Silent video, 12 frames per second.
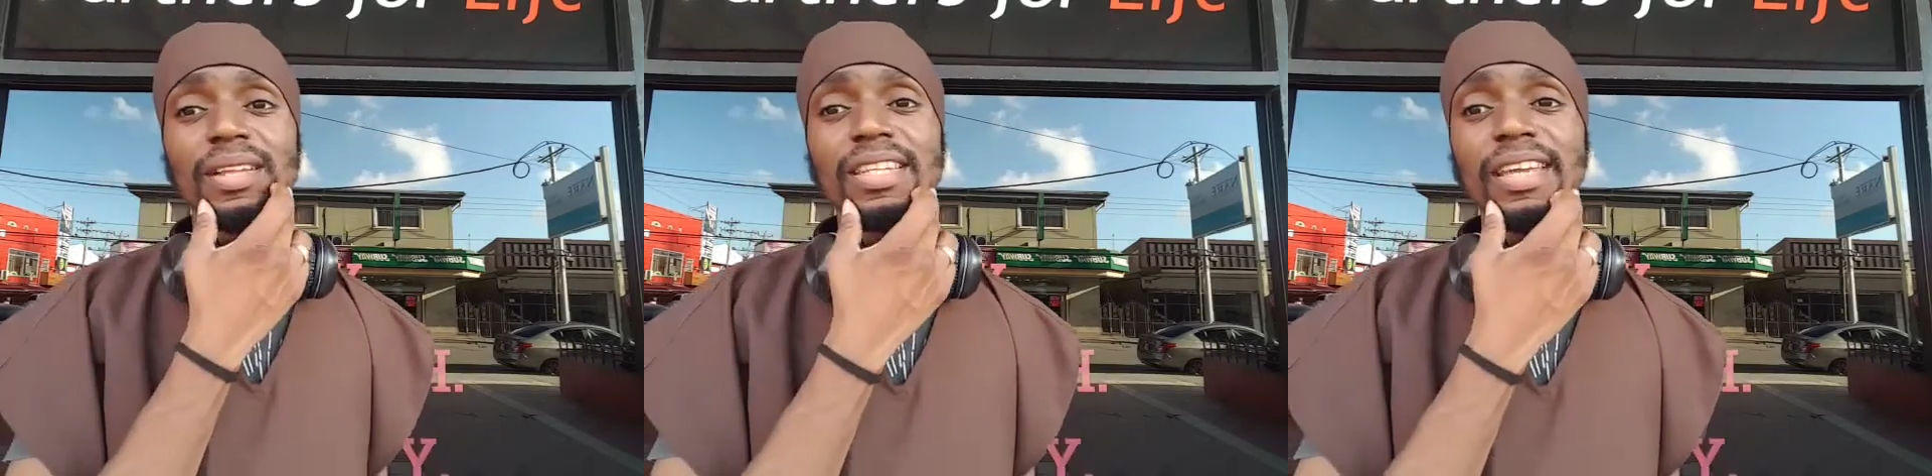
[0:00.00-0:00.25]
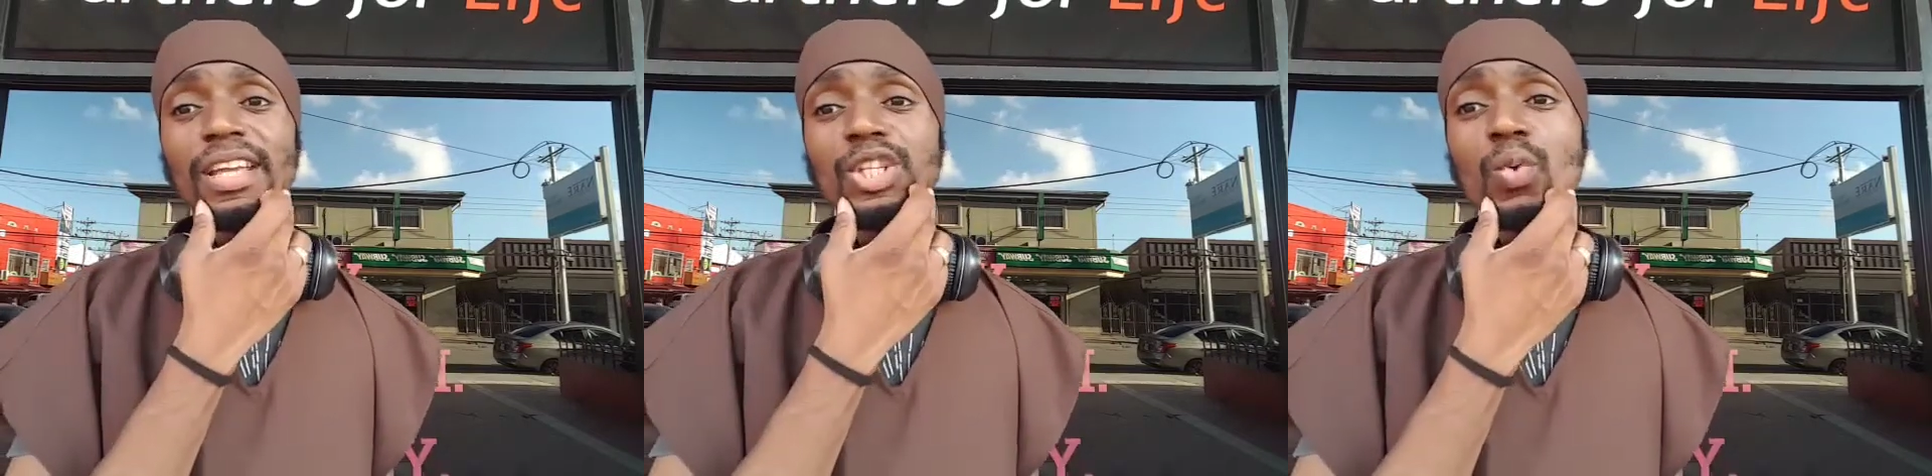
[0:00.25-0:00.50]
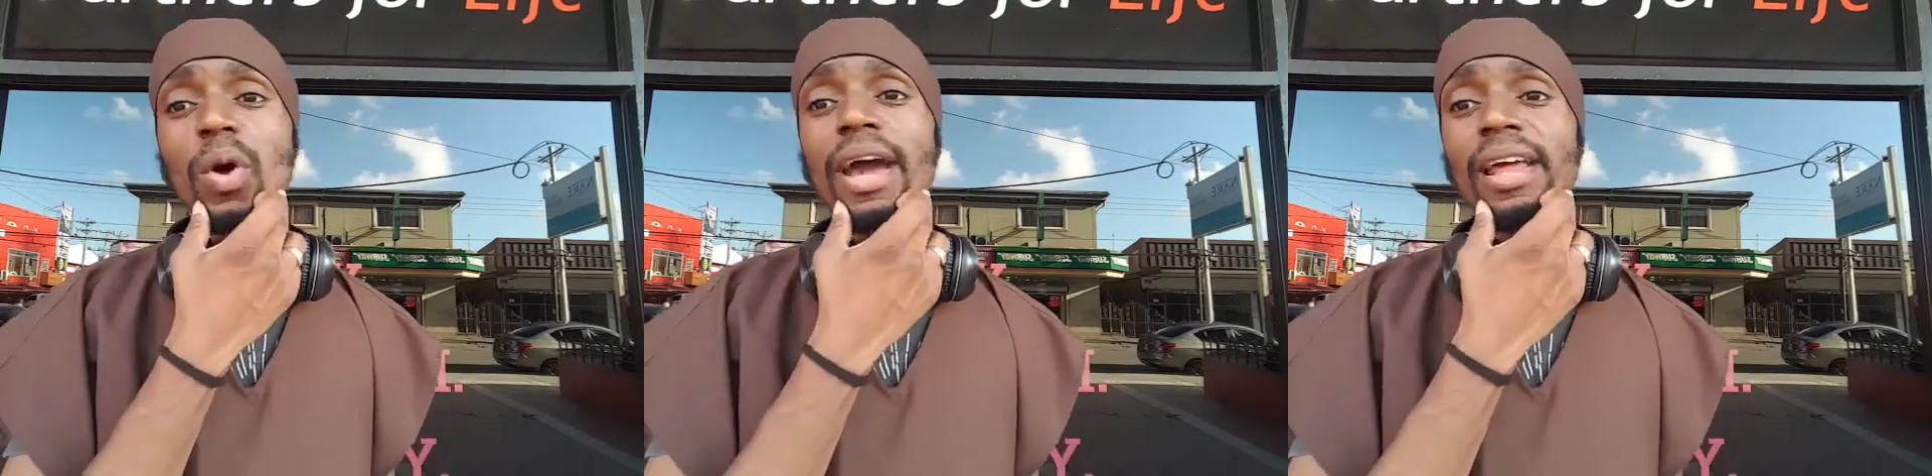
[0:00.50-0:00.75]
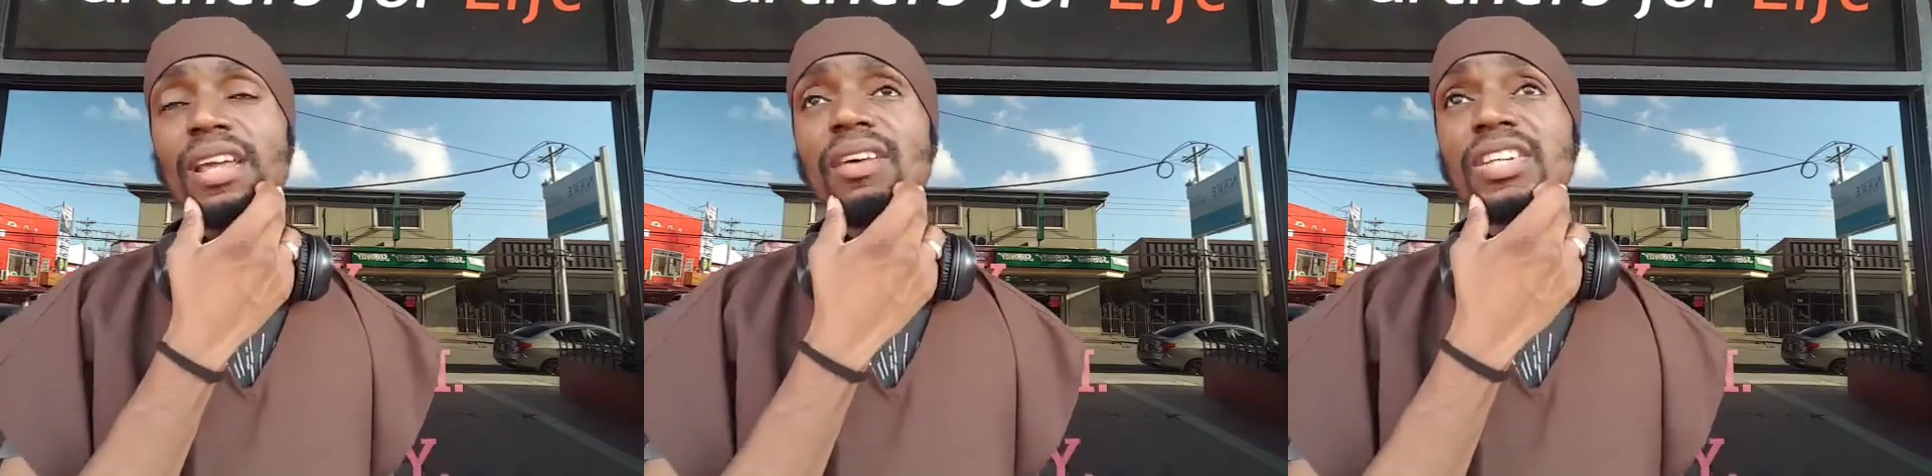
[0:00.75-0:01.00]
Thinking too
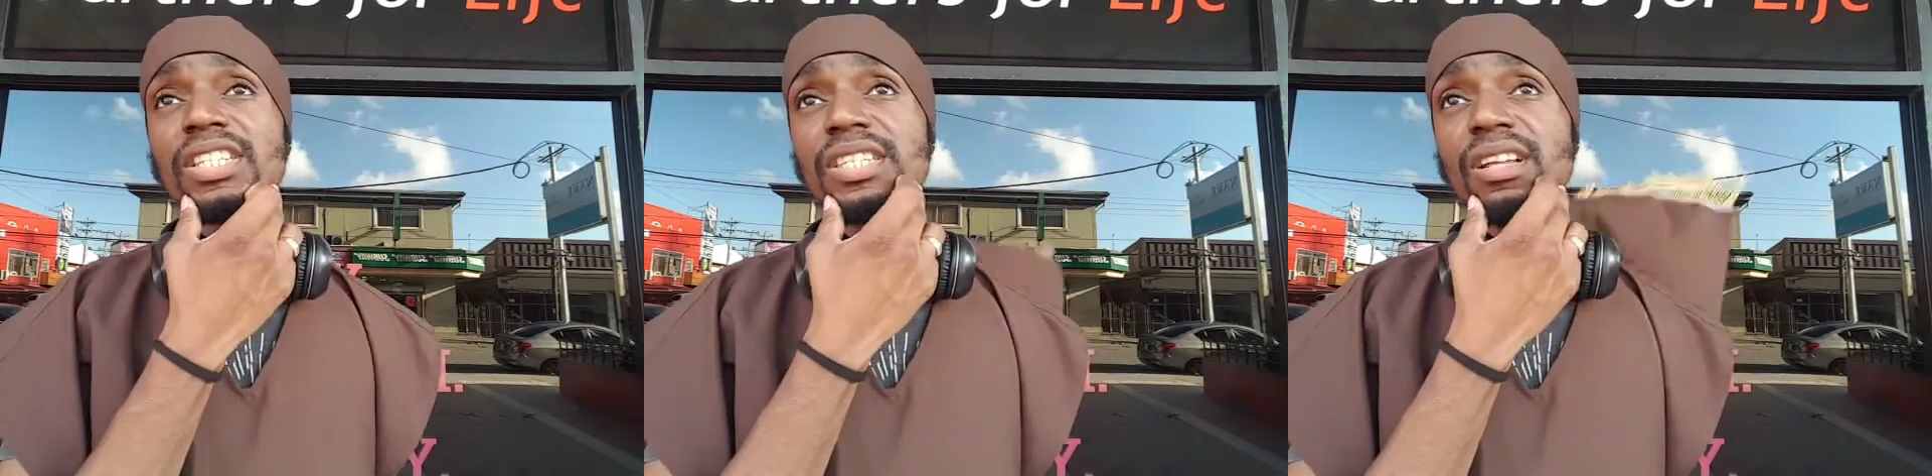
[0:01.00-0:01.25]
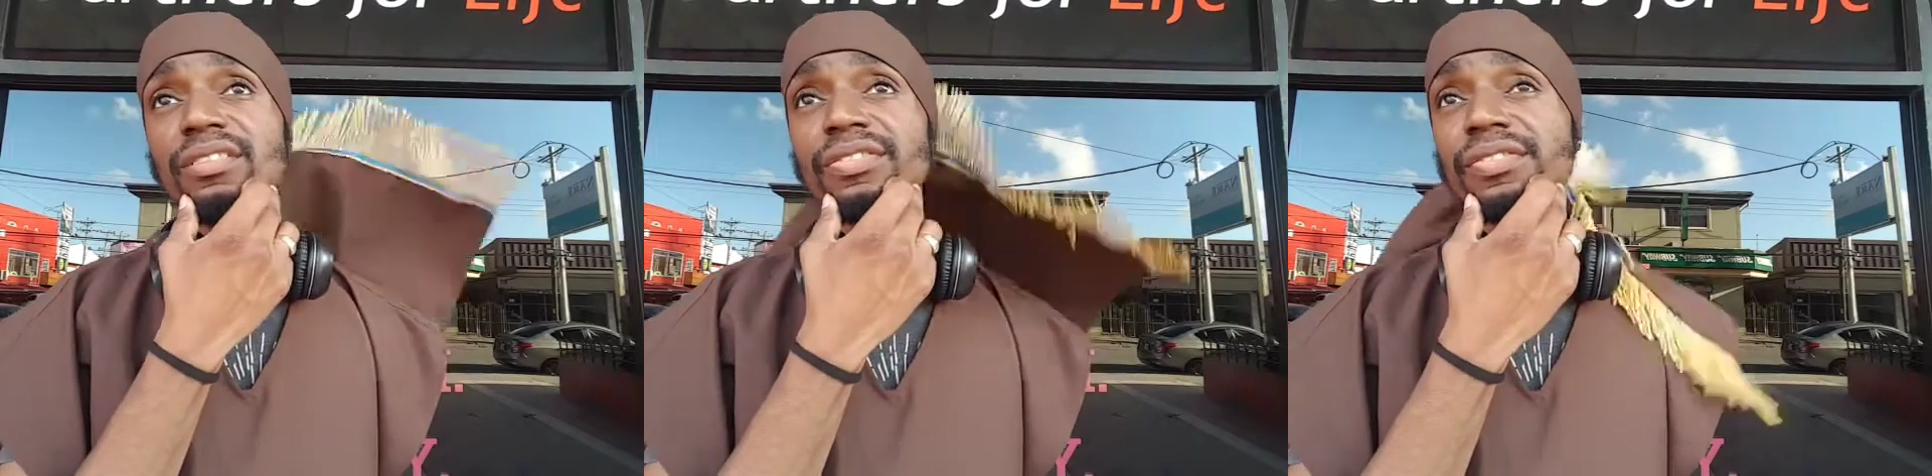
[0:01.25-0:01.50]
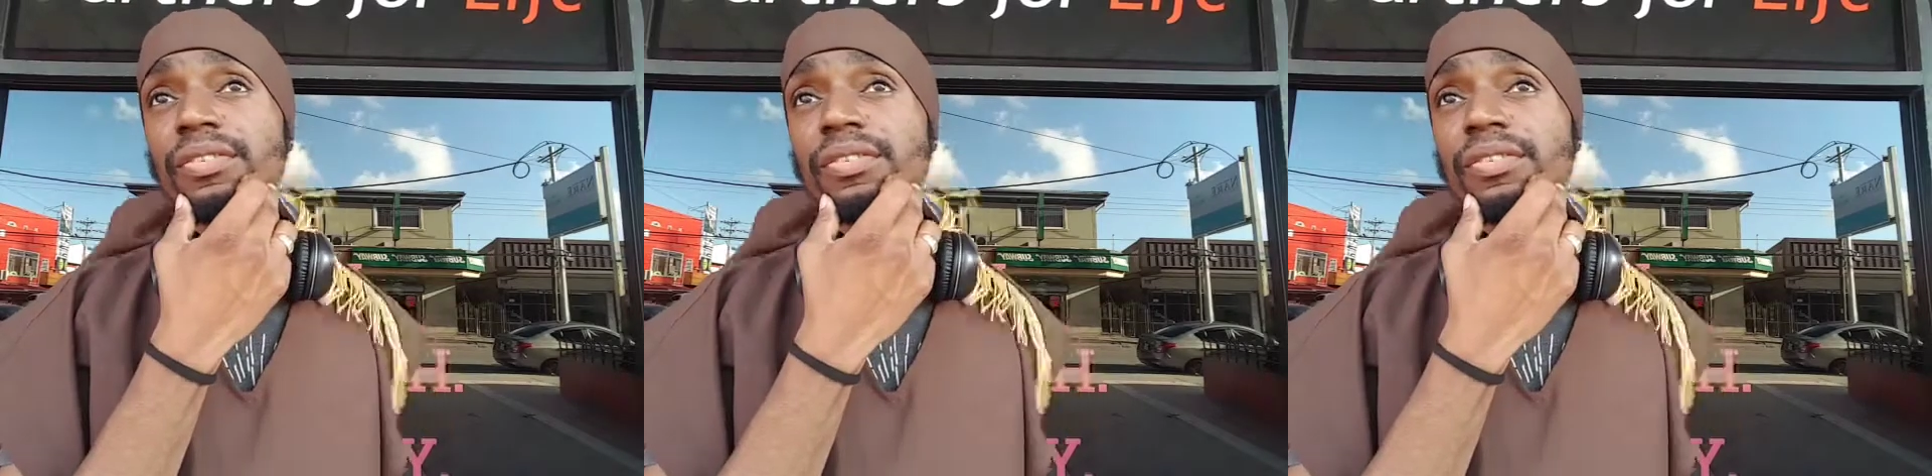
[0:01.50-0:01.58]
highly of yourself.